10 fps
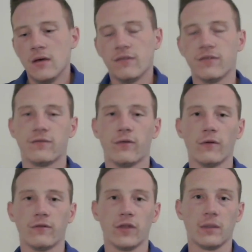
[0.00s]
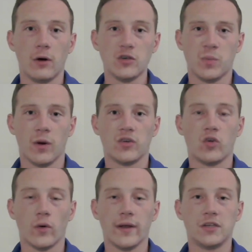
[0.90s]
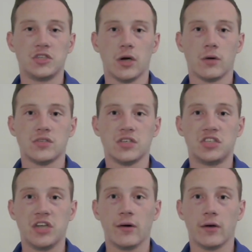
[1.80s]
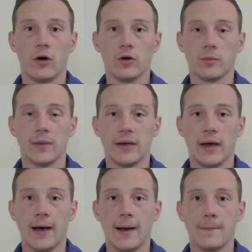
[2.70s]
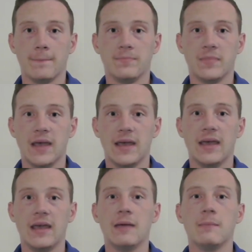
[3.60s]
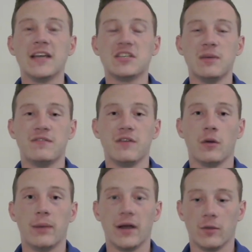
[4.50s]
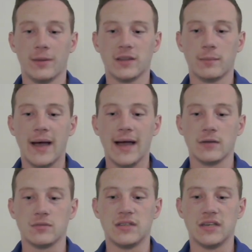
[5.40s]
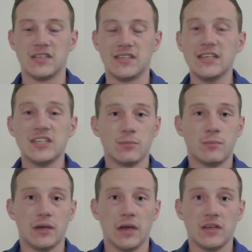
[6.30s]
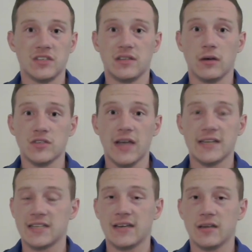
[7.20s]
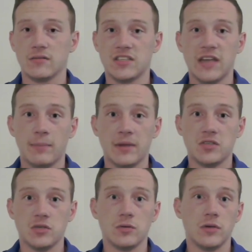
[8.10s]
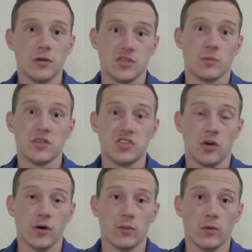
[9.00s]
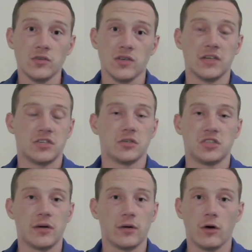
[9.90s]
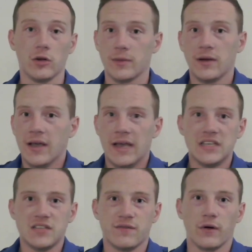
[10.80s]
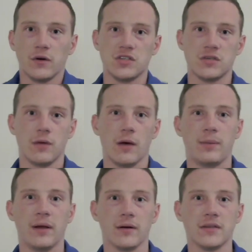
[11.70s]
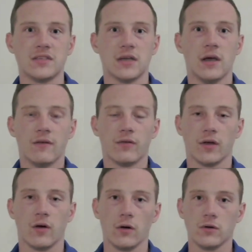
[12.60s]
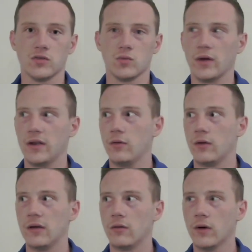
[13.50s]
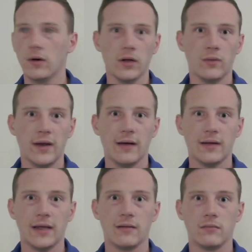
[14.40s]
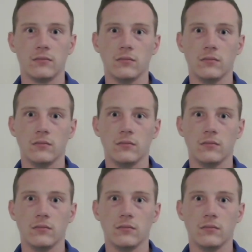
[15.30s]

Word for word: for for the most part, Dorian Jones and Jaylin Alderman, um, it, it, makes me feel better about the backups this season because those guys had to step into you know somewhat starting roles last year. Jaylin Alderman, his first appearance for the Cardinals, what did he do? He literally went out and